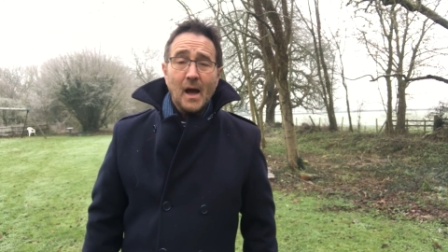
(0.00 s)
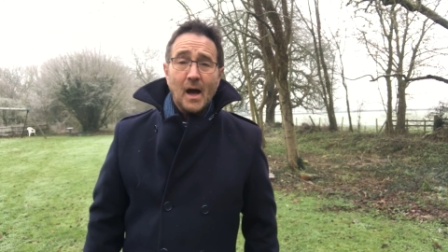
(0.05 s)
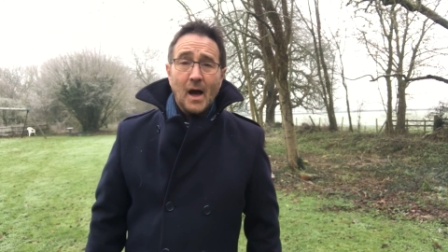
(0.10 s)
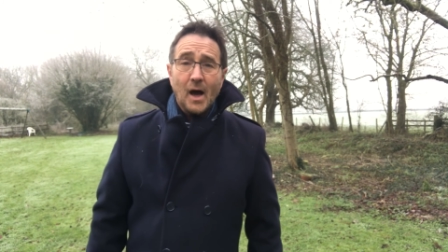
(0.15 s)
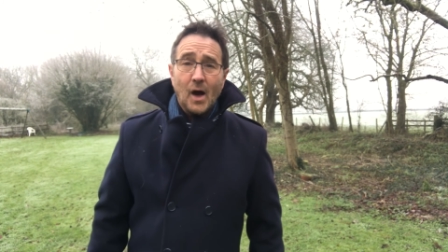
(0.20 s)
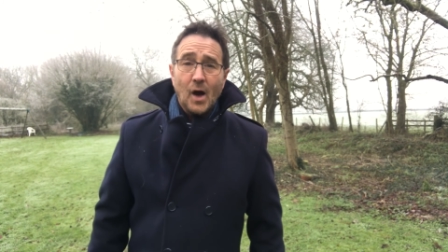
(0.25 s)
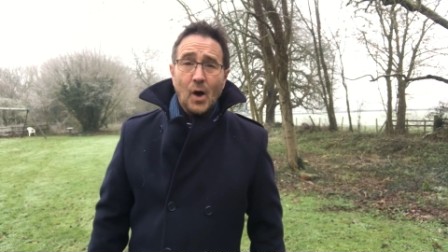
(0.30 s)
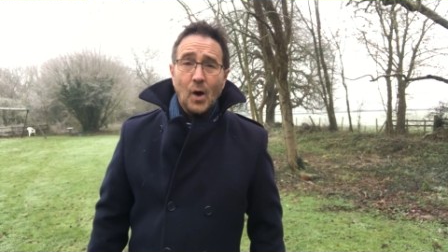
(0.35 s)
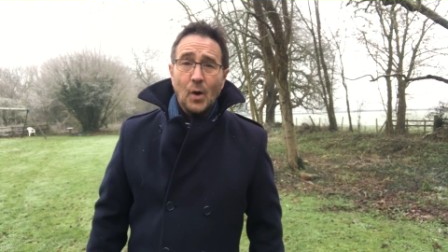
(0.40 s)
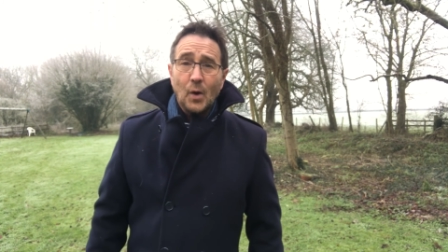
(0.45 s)

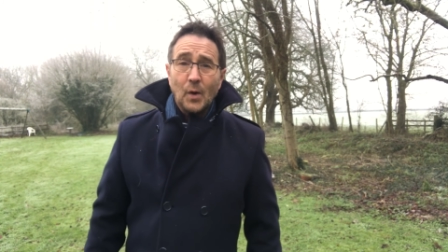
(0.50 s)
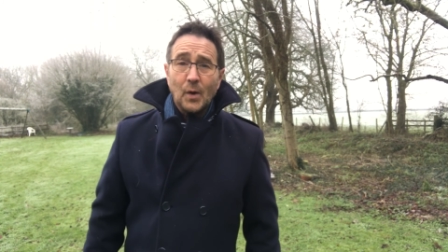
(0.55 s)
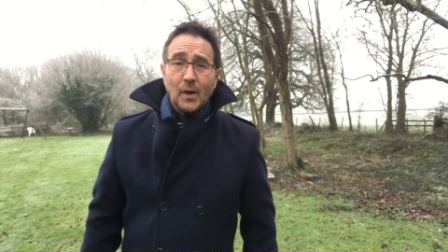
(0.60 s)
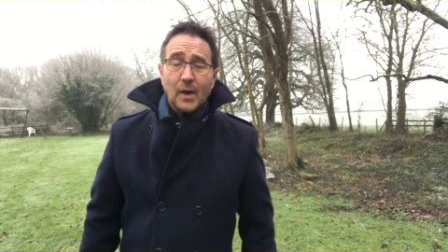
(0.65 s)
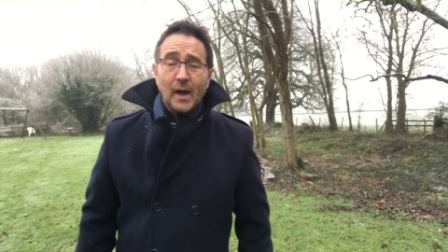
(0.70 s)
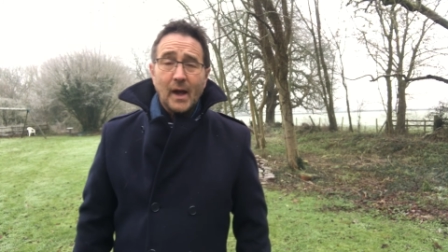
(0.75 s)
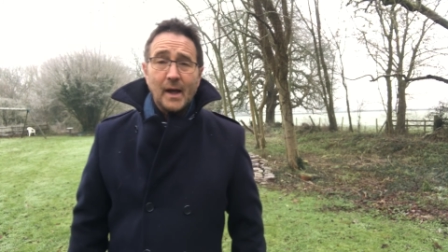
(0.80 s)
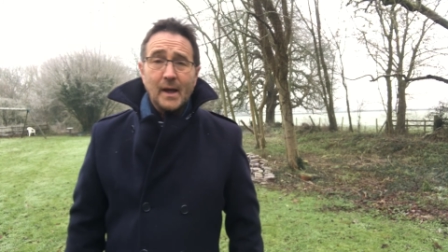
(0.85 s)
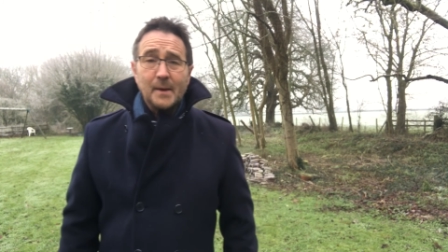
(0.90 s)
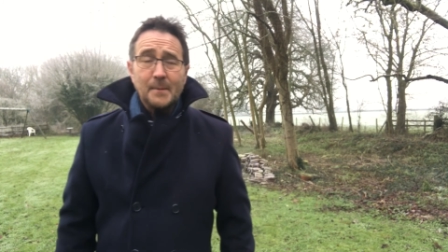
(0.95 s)

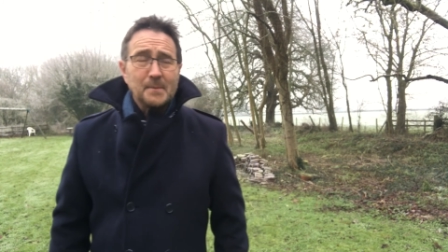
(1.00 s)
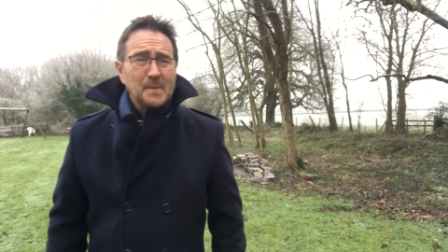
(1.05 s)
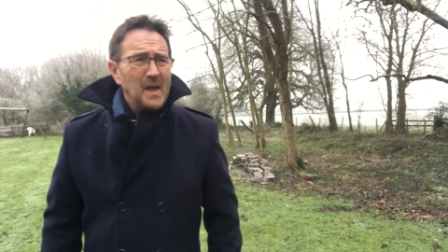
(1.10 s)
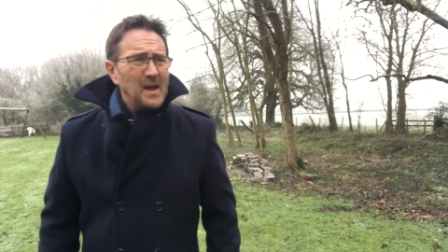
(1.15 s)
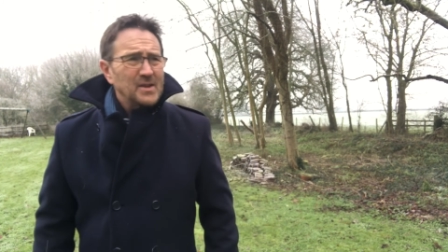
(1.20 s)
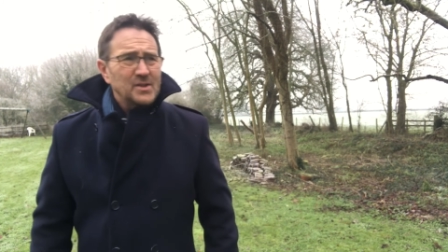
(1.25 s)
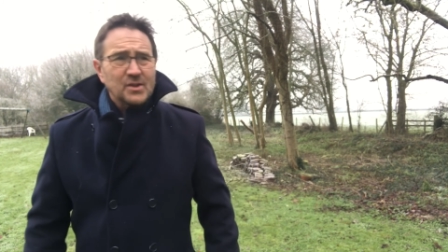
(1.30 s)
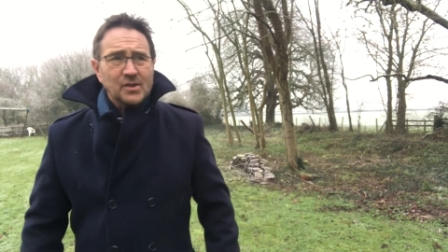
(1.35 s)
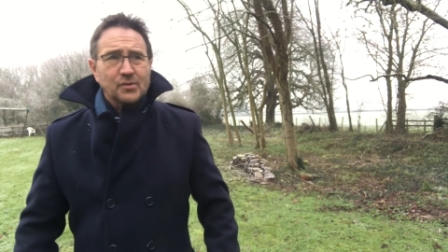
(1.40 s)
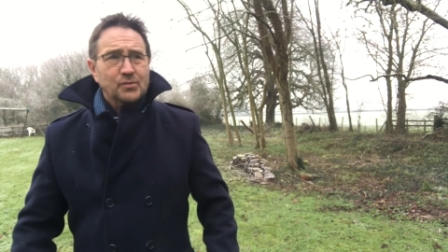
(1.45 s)
Okay,
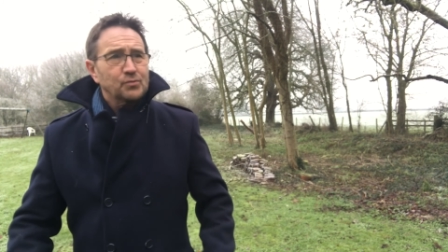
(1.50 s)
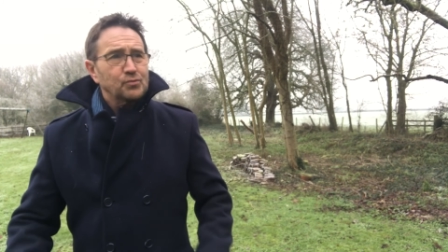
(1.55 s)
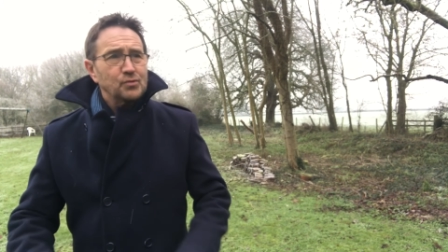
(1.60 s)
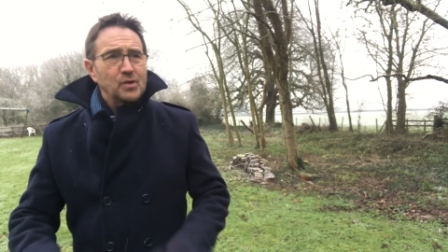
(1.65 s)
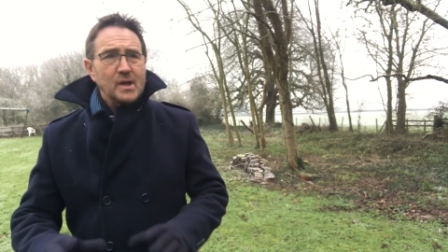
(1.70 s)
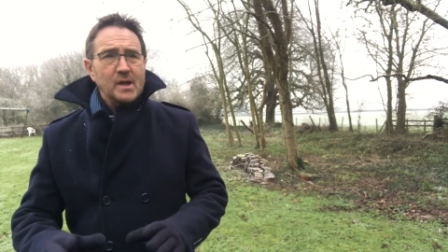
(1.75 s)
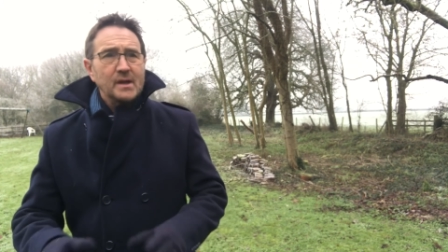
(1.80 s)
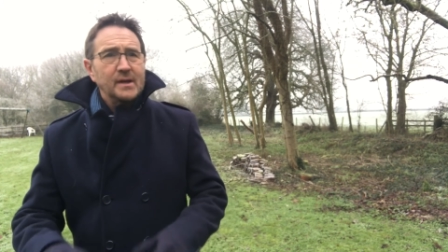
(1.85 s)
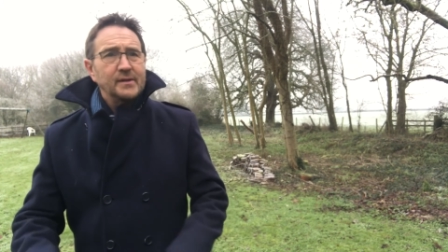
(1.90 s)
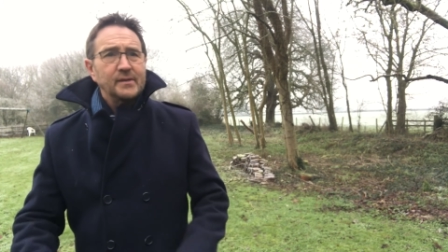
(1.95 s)
just
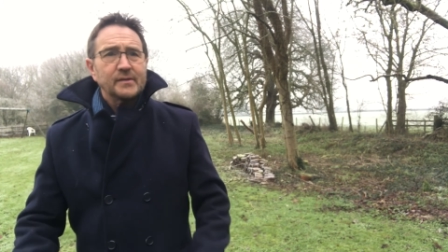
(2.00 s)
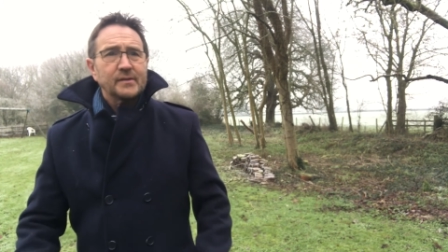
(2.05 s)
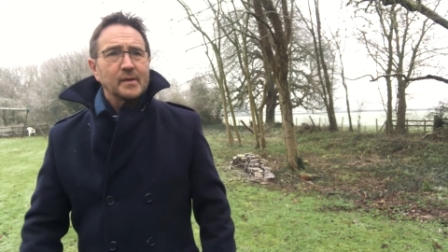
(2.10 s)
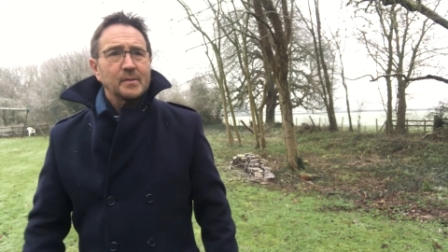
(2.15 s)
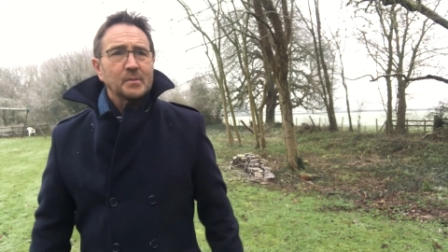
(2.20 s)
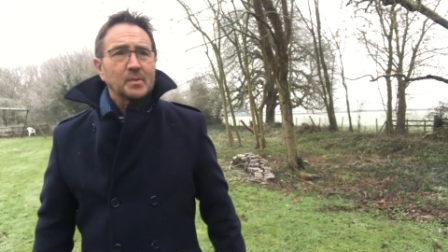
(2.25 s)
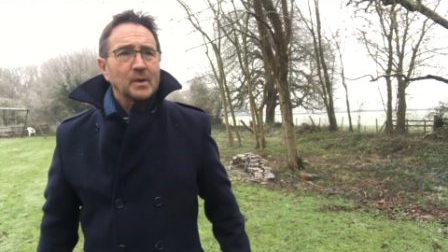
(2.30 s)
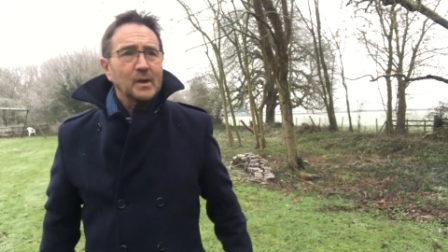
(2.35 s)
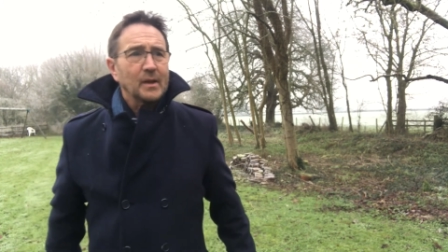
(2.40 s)
really simple